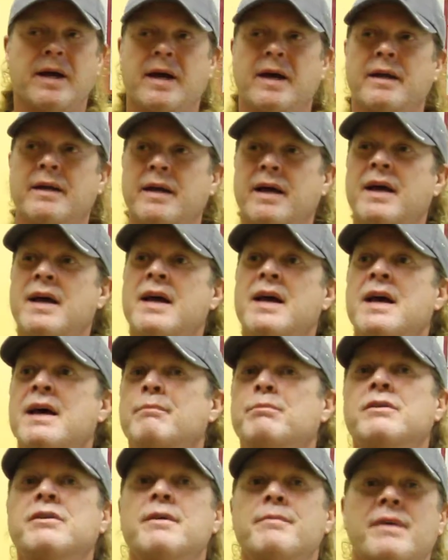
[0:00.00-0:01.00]
And
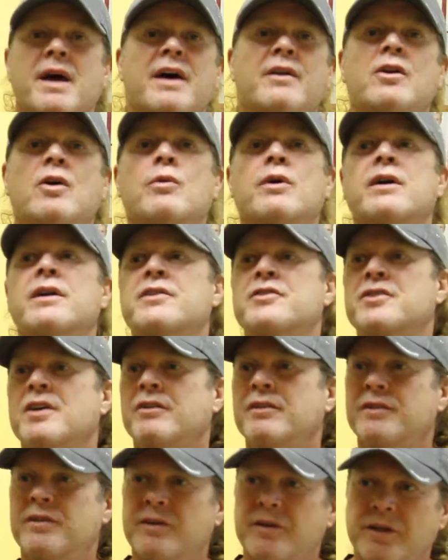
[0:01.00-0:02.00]
believe me, I know we're going to sell
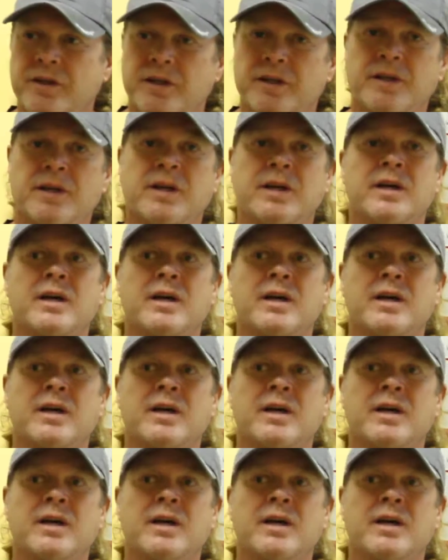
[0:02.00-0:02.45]
it to the